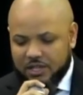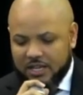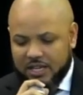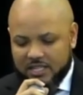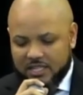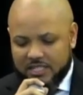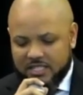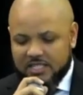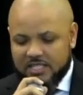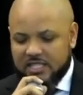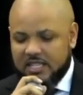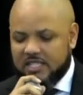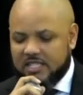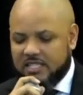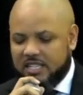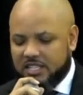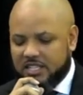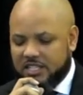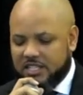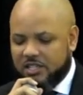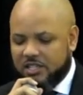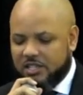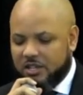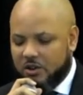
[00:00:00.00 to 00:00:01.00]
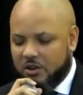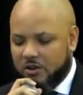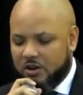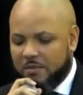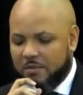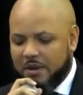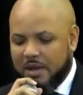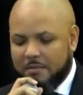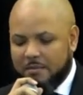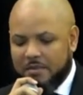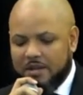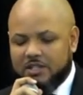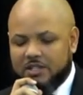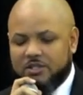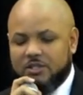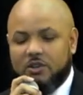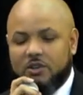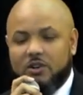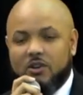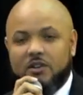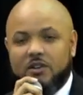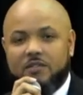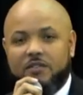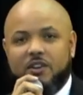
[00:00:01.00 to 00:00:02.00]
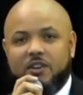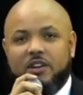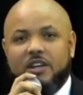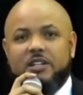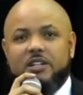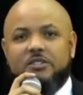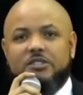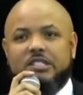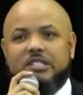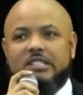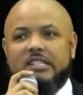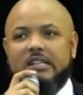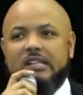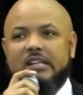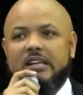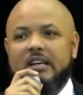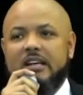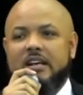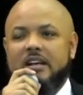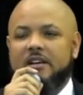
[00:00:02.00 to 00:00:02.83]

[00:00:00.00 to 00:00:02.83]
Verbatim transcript: And she says, get your yoga mat. Make sure if you're interested,